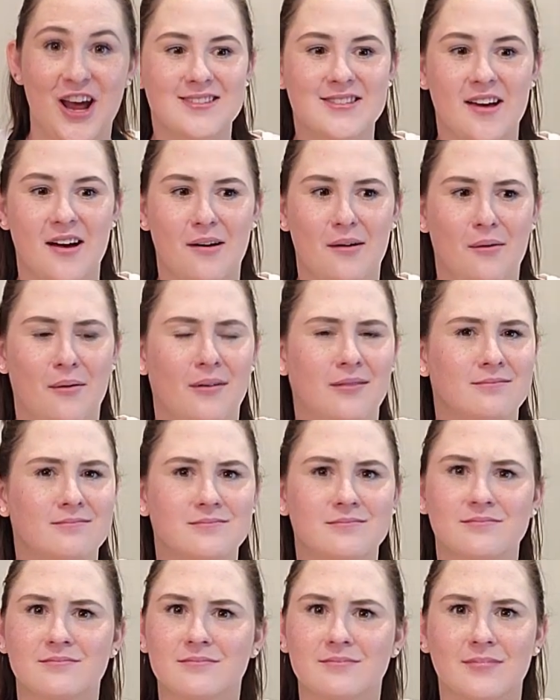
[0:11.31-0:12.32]
So
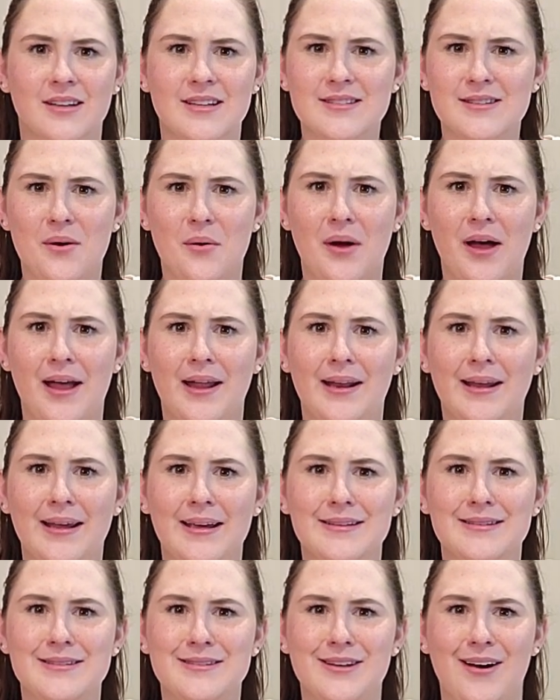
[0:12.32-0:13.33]
let's go ahead and
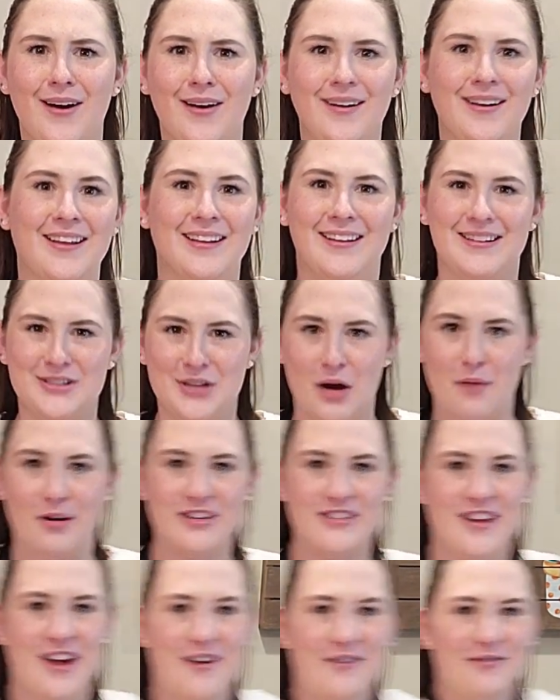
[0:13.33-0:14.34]
get started. Let's grab our
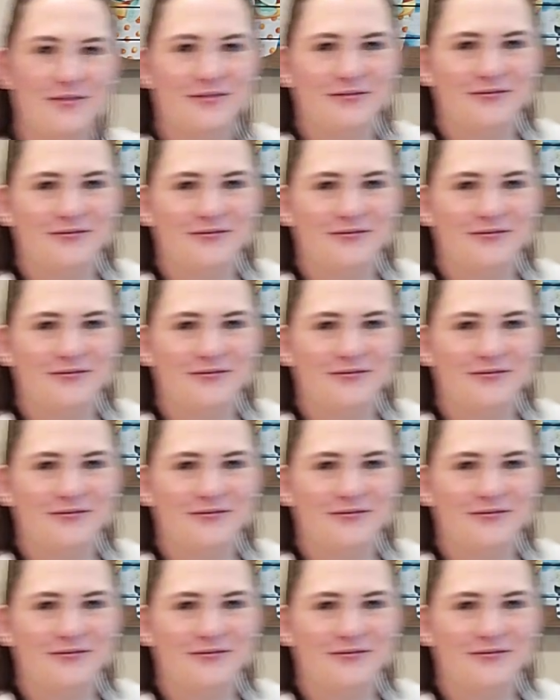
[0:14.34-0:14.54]
stuff.